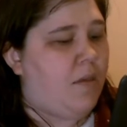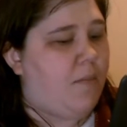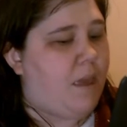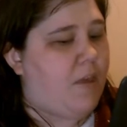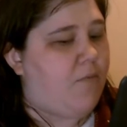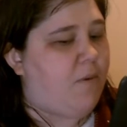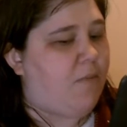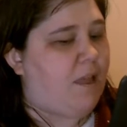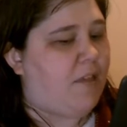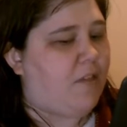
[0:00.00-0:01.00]
May you be
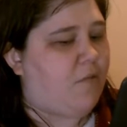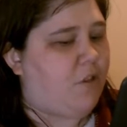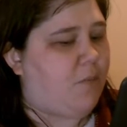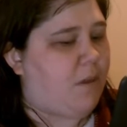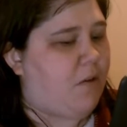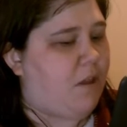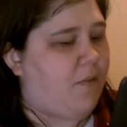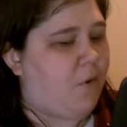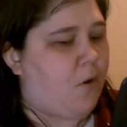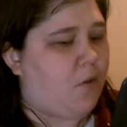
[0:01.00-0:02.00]
blessed with the beauty
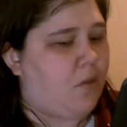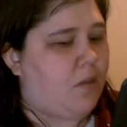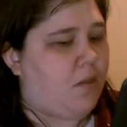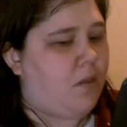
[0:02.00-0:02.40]
of earth,